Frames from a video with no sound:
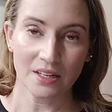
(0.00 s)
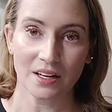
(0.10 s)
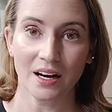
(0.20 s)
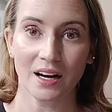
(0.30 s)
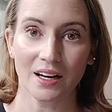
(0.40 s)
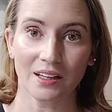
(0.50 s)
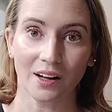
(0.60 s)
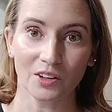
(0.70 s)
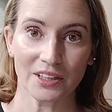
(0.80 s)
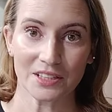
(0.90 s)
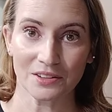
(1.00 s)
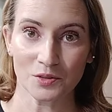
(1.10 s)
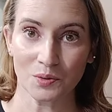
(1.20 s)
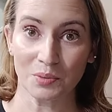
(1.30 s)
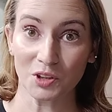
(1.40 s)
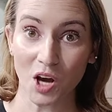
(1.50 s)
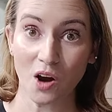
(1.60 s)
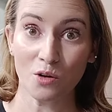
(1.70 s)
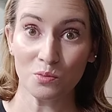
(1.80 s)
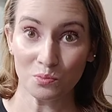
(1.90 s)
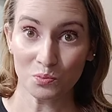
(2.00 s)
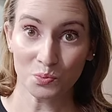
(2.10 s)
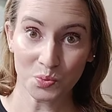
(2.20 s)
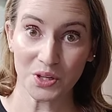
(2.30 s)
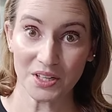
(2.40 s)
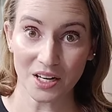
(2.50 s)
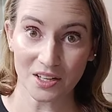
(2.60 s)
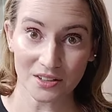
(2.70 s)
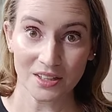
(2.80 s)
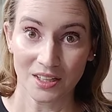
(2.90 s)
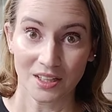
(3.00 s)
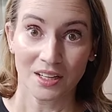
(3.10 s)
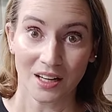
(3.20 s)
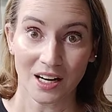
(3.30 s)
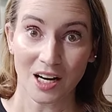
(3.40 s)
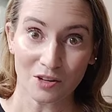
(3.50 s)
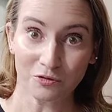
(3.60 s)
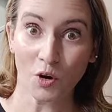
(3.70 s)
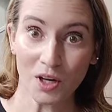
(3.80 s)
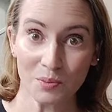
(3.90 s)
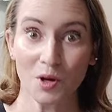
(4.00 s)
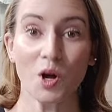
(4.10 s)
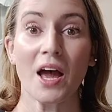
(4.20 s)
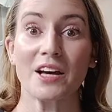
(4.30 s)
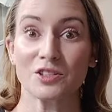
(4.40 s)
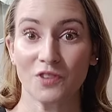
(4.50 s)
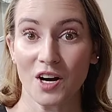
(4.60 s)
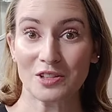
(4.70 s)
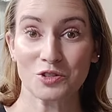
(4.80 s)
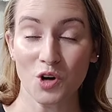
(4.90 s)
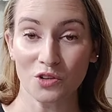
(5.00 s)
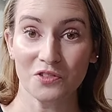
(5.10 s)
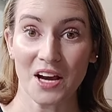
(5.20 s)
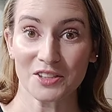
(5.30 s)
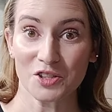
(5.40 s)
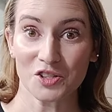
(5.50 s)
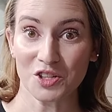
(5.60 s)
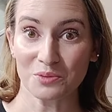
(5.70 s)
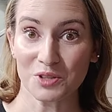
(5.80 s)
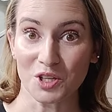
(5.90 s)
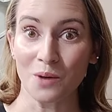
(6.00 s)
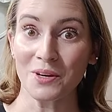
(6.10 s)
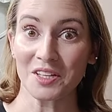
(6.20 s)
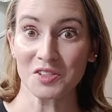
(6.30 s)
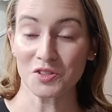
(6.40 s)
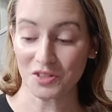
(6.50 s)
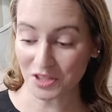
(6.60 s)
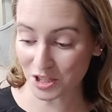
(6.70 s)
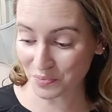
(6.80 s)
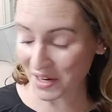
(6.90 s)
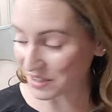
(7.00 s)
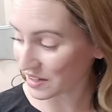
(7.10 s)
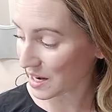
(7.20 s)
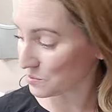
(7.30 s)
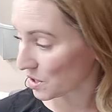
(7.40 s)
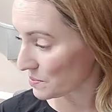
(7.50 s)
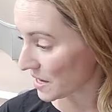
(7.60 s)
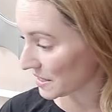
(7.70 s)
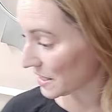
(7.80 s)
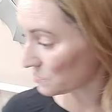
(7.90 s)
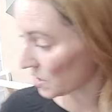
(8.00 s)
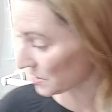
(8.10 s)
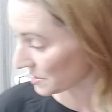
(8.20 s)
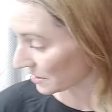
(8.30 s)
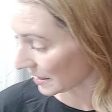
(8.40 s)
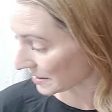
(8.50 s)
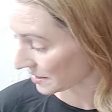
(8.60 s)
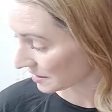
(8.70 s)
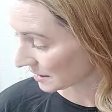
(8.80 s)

Uh, I'll link to this one below. Pretty darn uh, affordable as far as growth factor serums go because you can spend a lot more money on ones like